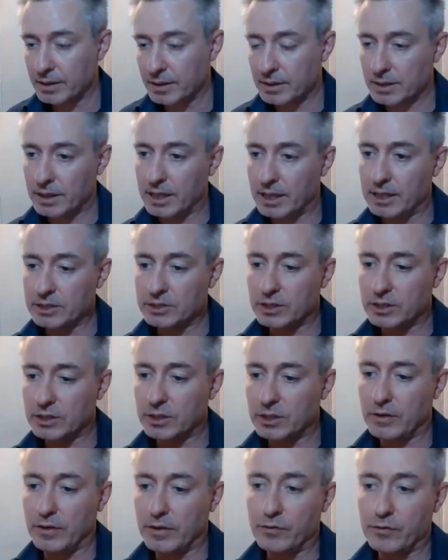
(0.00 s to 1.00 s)
is,
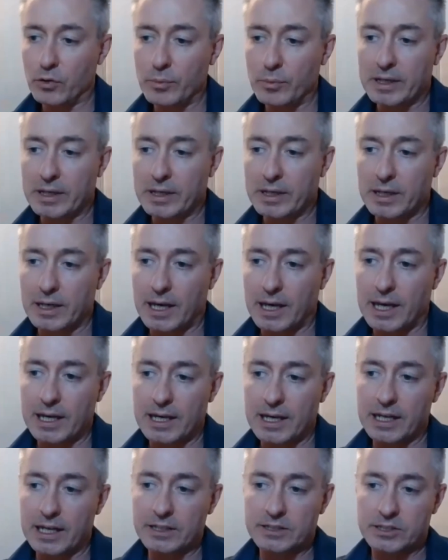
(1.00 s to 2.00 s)
if you're making a
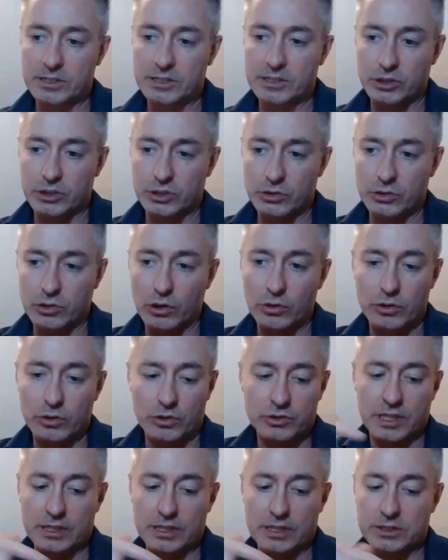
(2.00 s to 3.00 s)
interstitial glucose
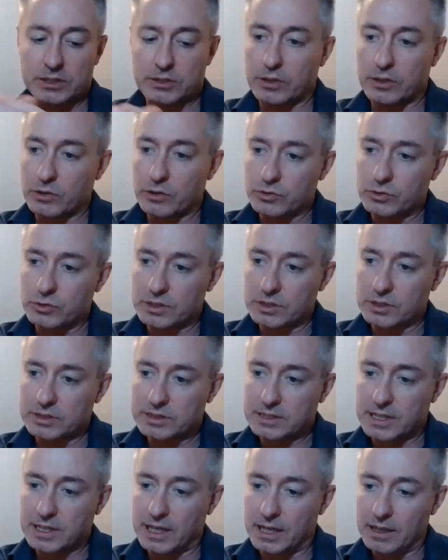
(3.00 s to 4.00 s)
sensor that goes through the
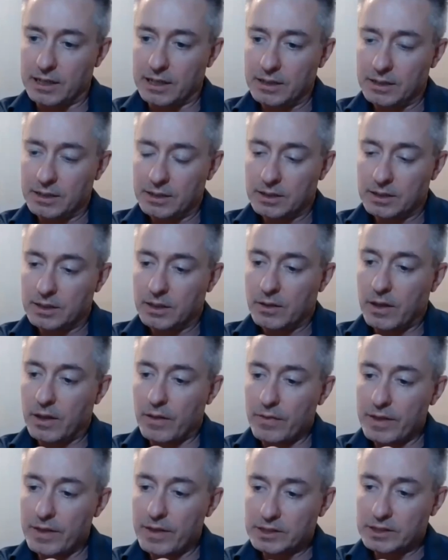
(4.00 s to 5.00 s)
skin, then
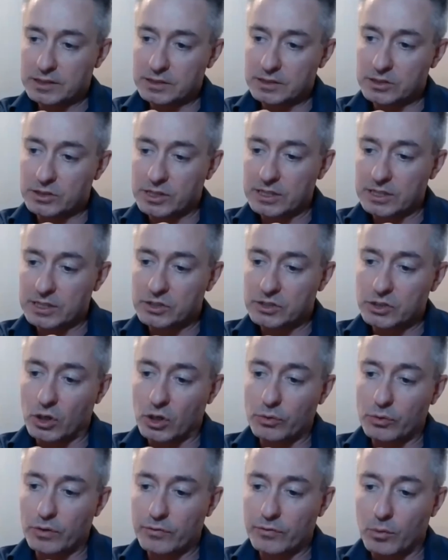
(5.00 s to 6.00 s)
this
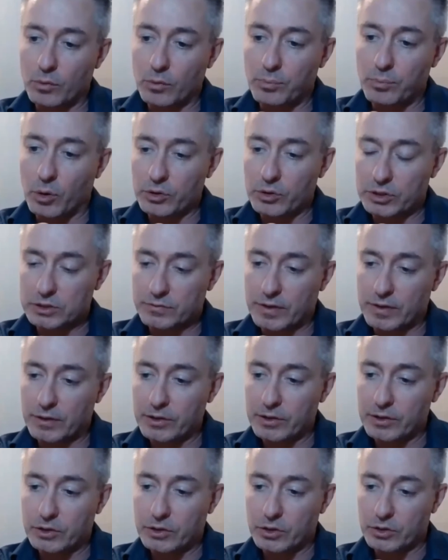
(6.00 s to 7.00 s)
zone of your body is very
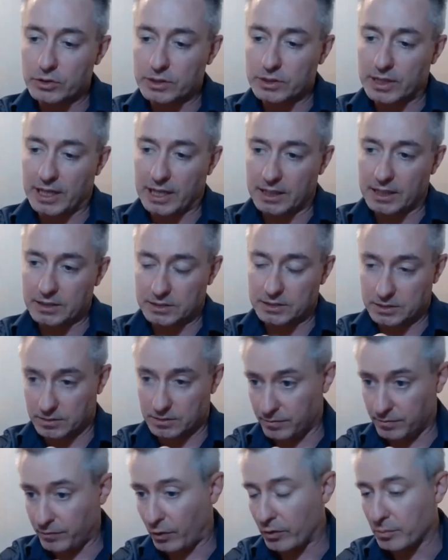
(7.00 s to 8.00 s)
good at
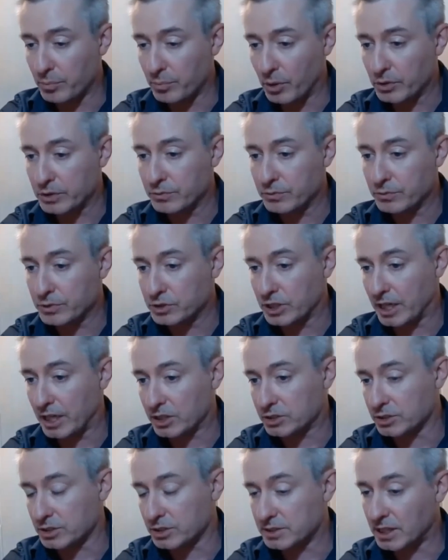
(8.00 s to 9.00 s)
foreign body rejection,
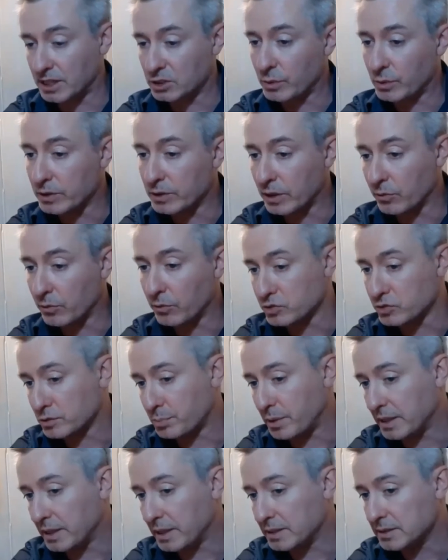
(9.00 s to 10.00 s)
because that's where you get all
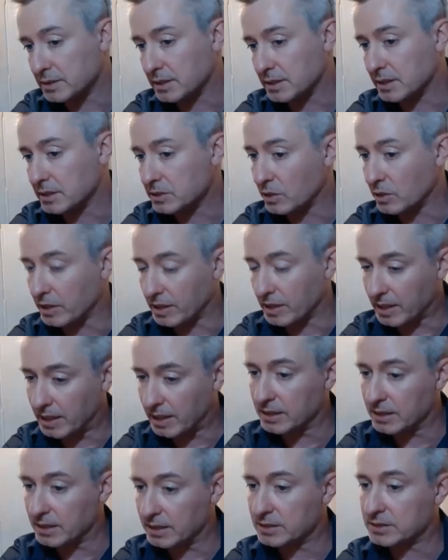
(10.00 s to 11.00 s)
splinters and
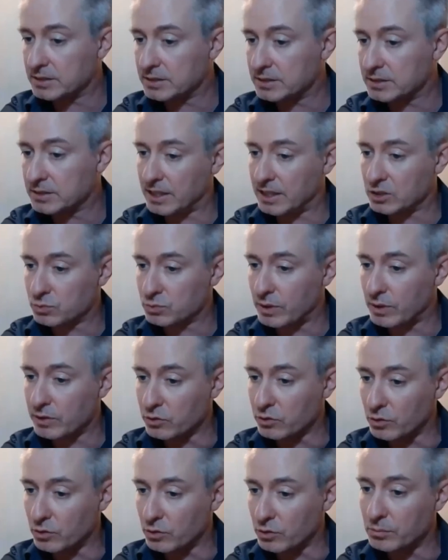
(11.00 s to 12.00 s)
cuts, and that's where
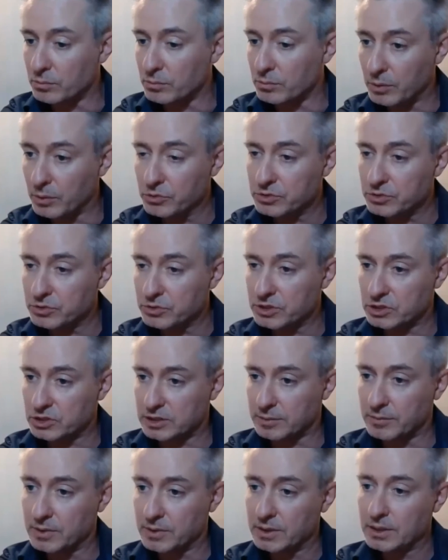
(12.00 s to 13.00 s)
your immune system.
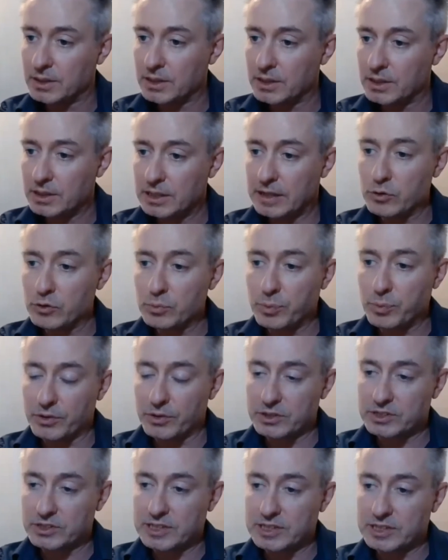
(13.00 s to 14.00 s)
If you put the
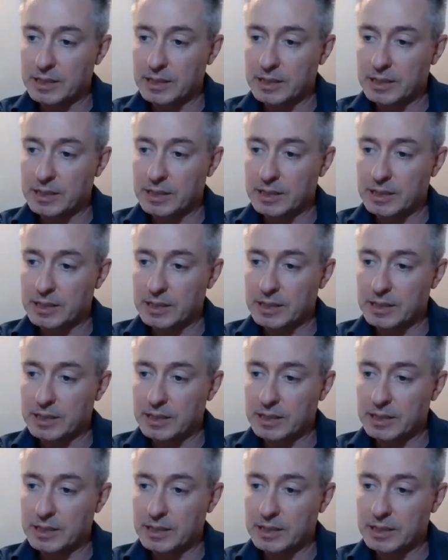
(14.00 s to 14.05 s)
same